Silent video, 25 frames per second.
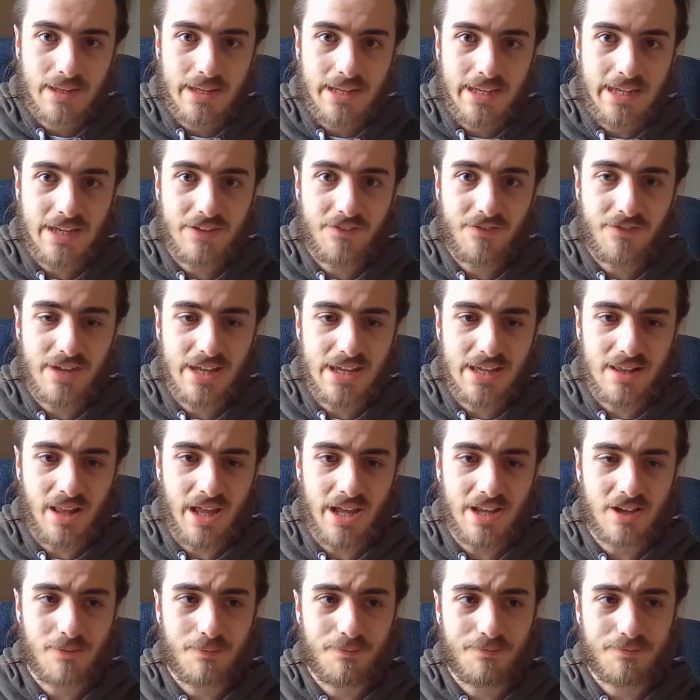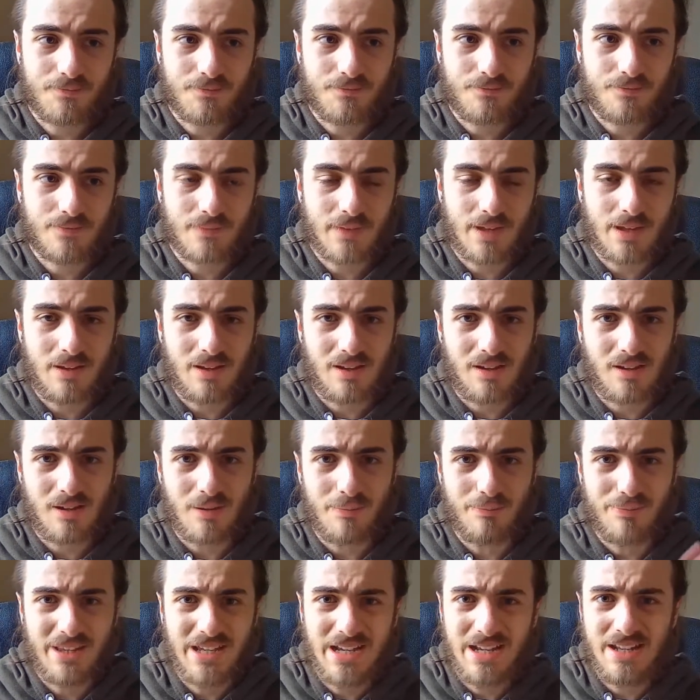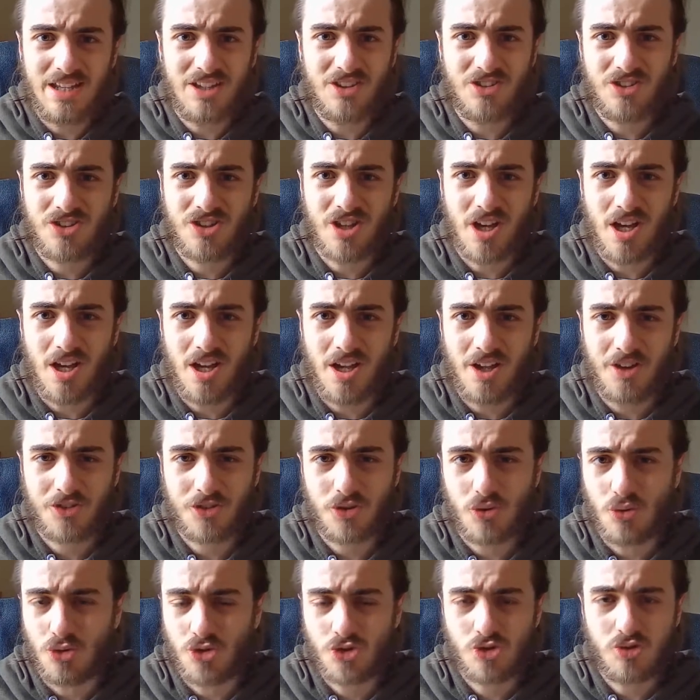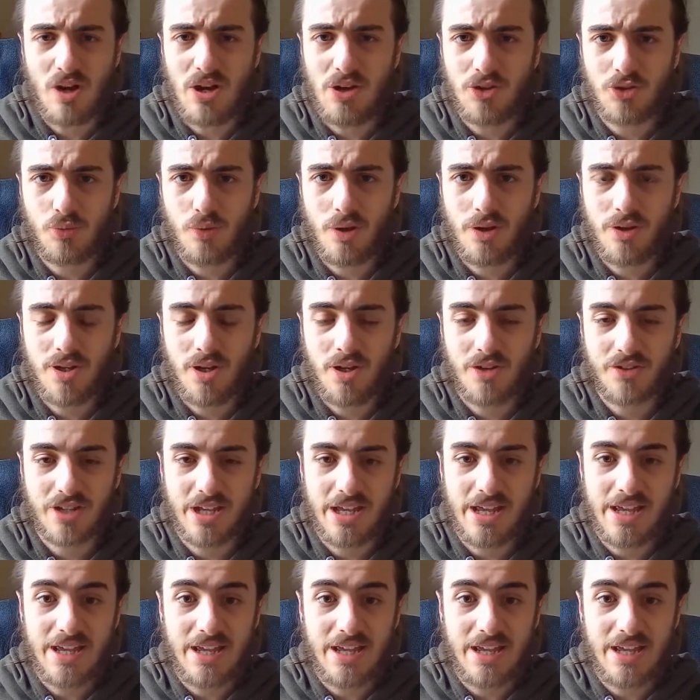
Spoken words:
if he like completed his tasks or trials or whatnot,